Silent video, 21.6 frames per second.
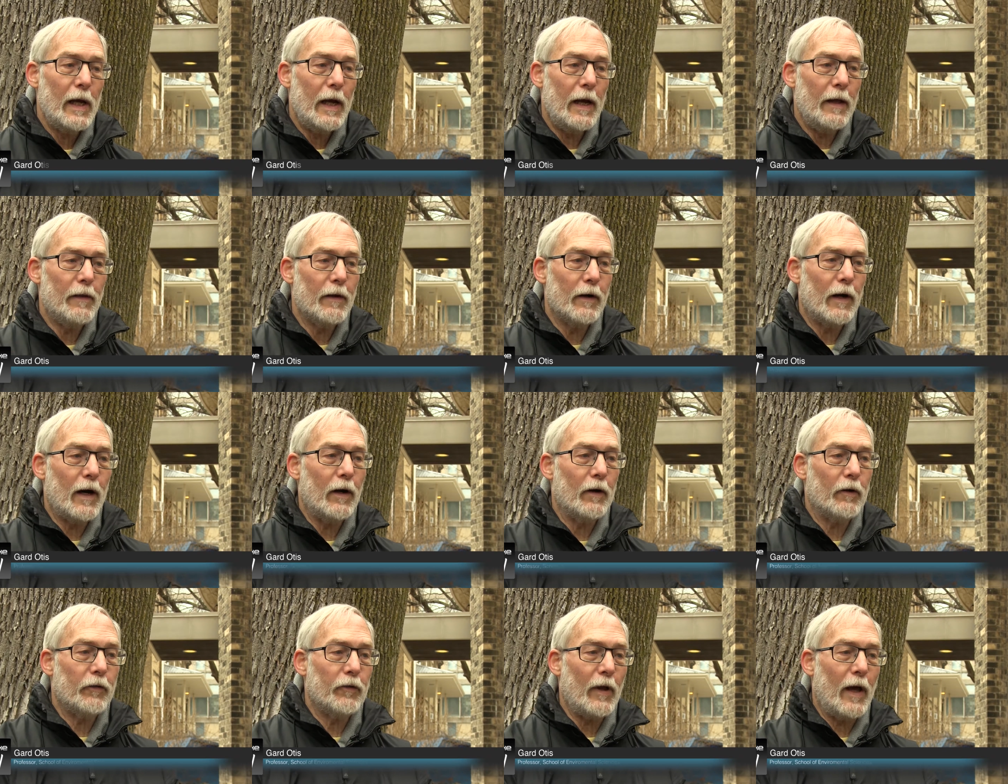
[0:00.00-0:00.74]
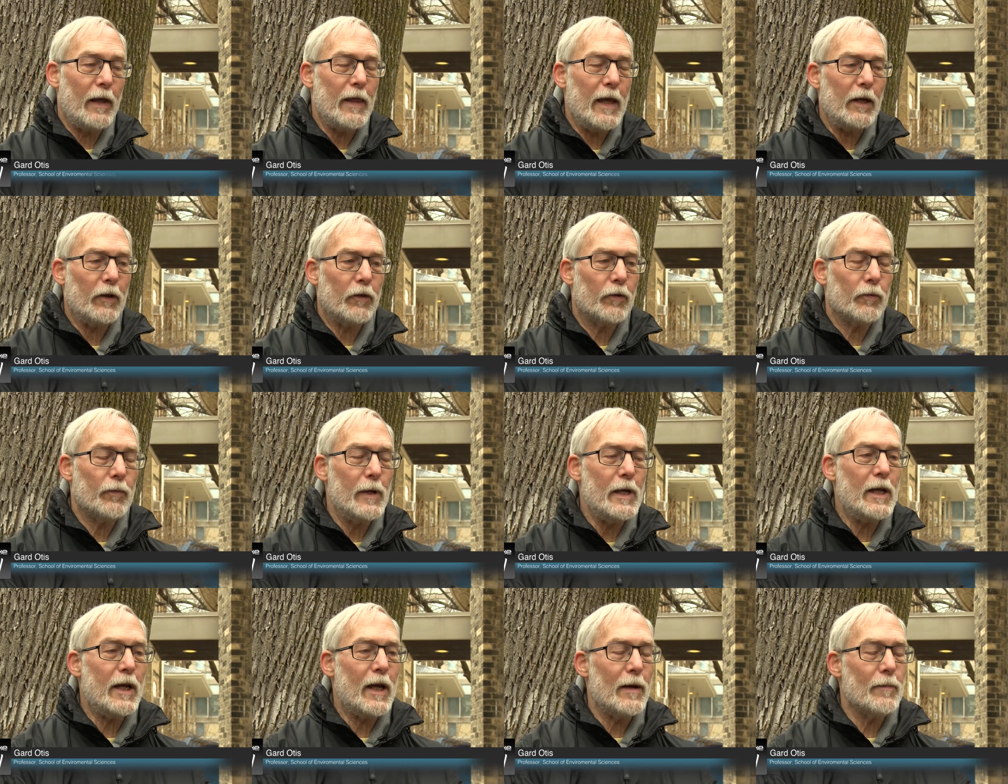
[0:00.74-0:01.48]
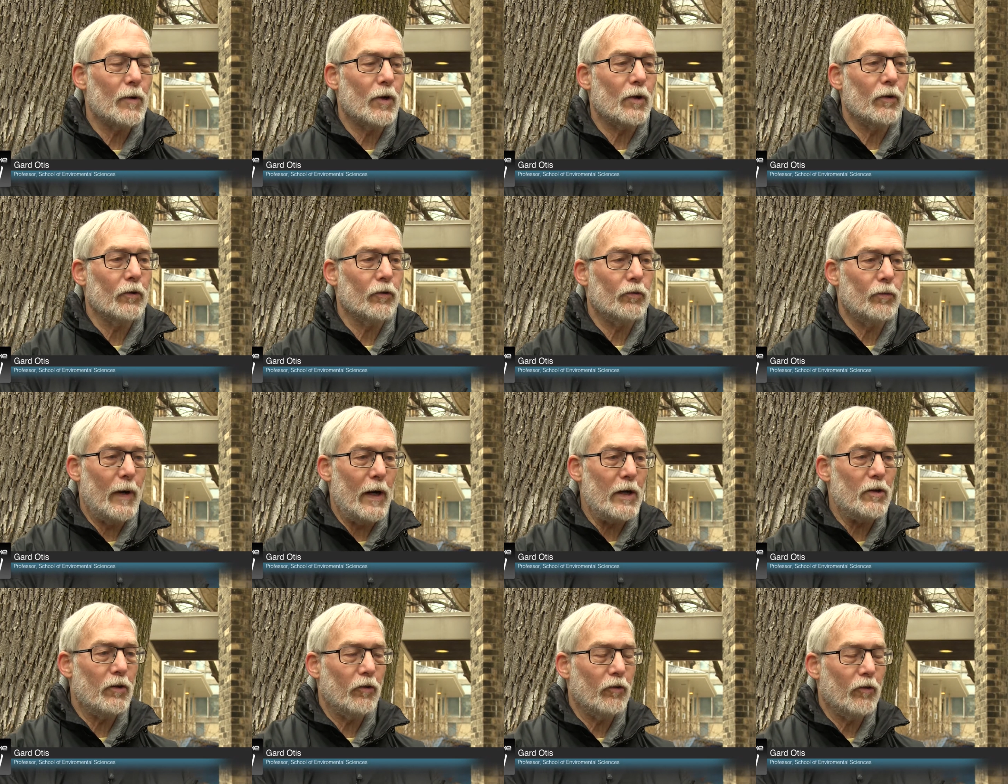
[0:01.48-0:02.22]
And there are, I think, three chemicals
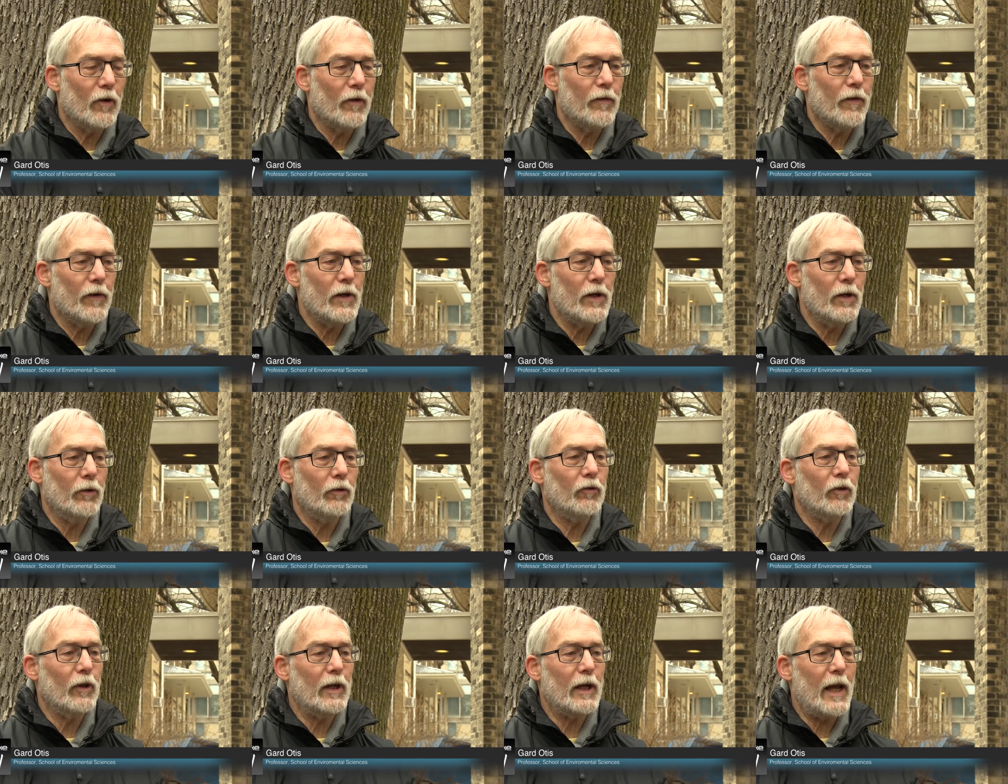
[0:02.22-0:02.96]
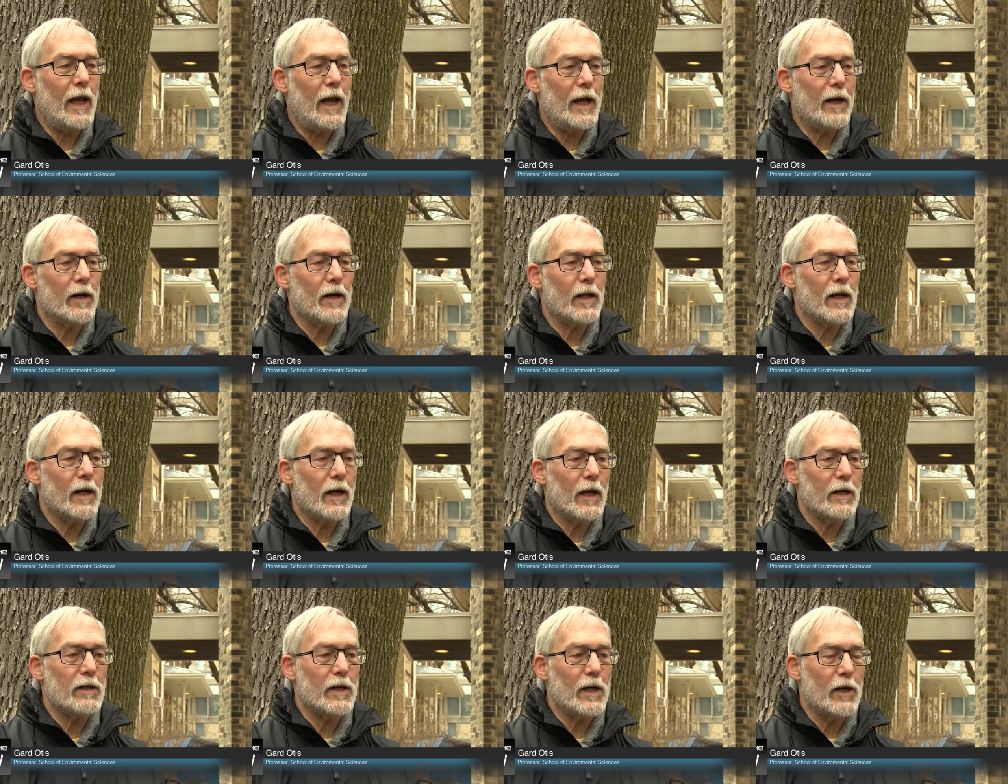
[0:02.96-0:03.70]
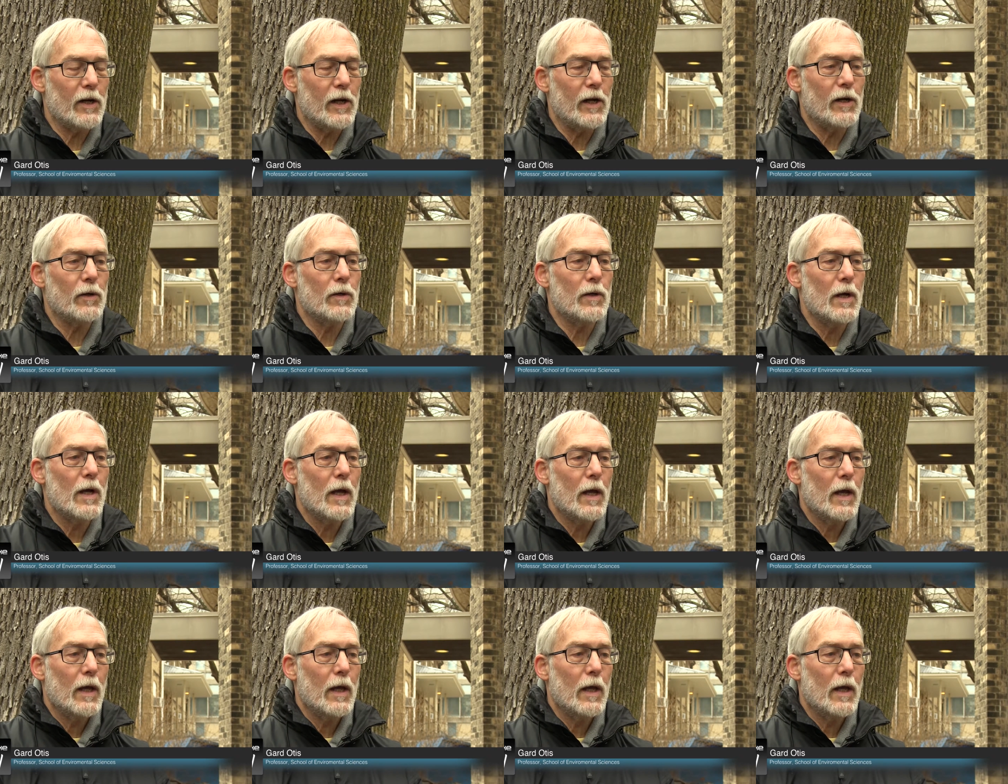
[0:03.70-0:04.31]
registered for use in Canada and Ontario